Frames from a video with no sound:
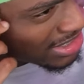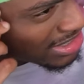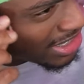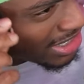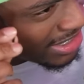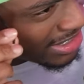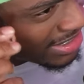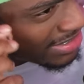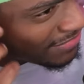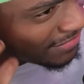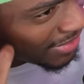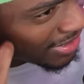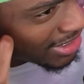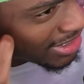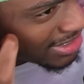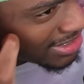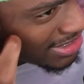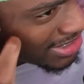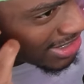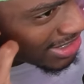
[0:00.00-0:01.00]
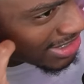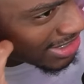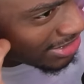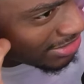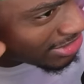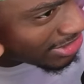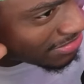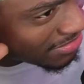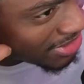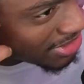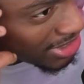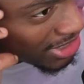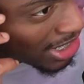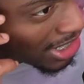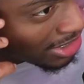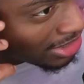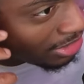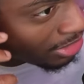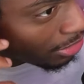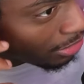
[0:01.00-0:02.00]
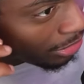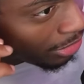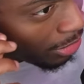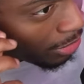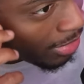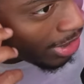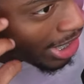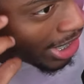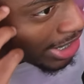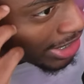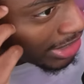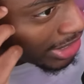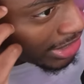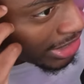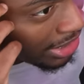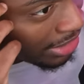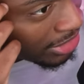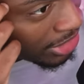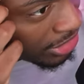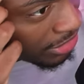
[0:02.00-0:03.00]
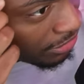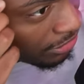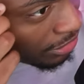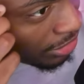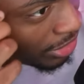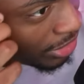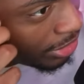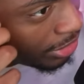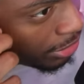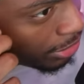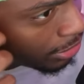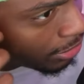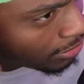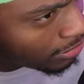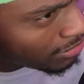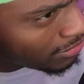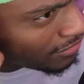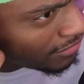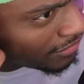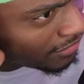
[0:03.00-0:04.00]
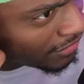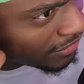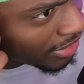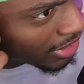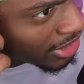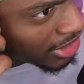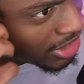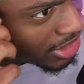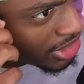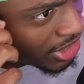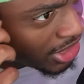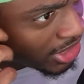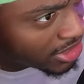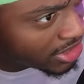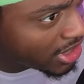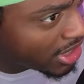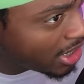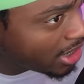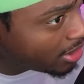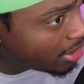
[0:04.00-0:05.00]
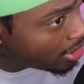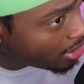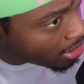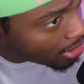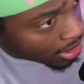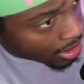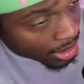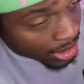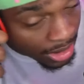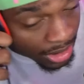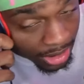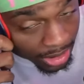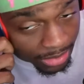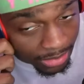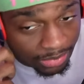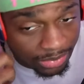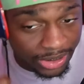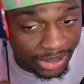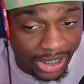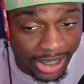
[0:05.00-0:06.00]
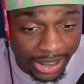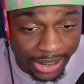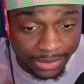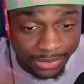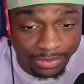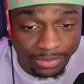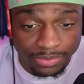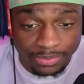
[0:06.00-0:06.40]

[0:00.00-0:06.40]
is like fucking sixteen or some shit. I don't know why. I think they should really you know change that. But hey.